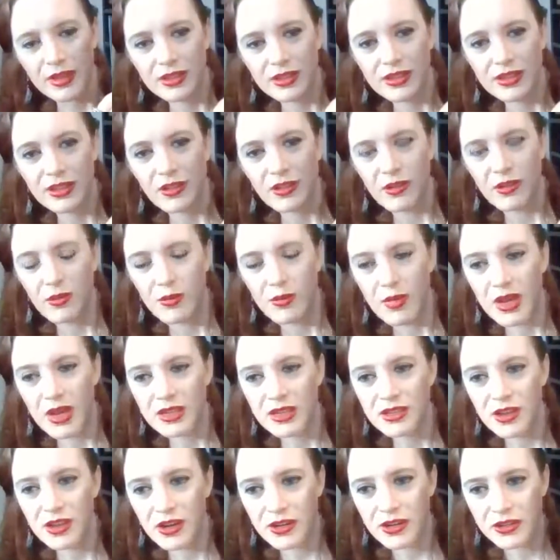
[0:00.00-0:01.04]
So
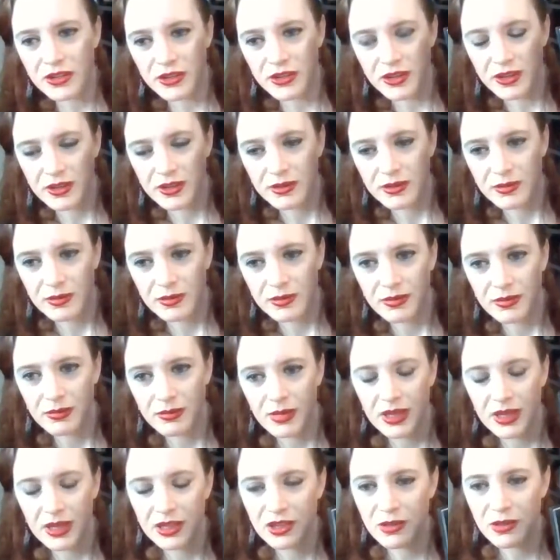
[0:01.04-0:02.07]
my daughter,
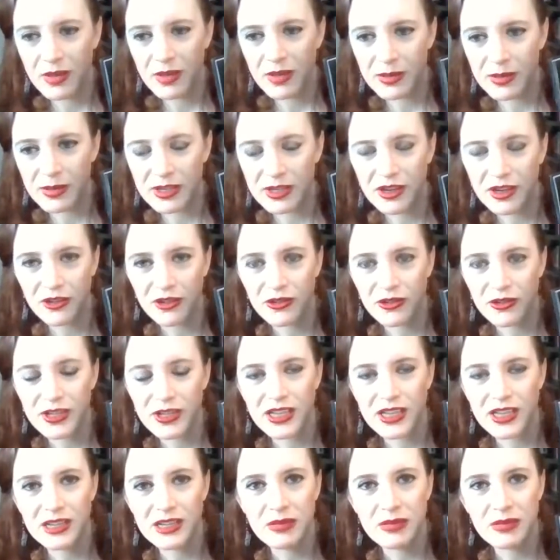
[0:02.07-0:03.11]
my little baby daughter, is
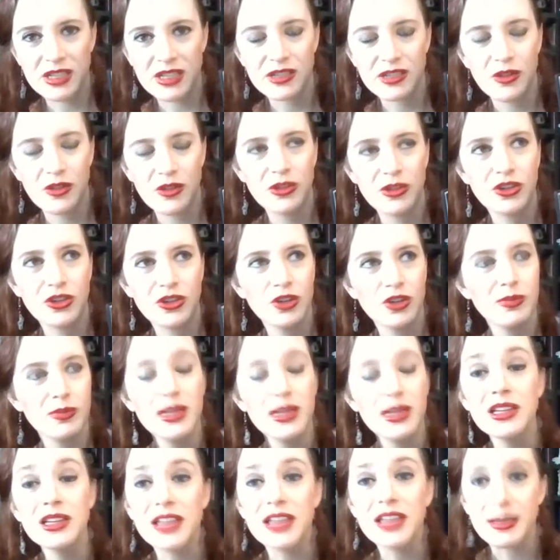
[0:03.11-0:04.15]
18 months old. Her
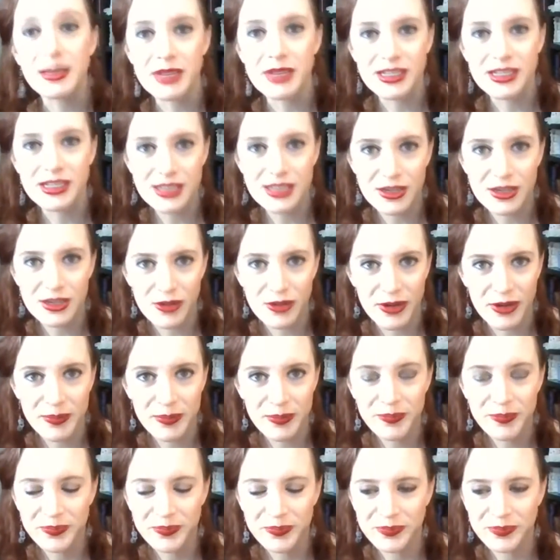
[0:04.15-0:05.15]
middle name is Lenore.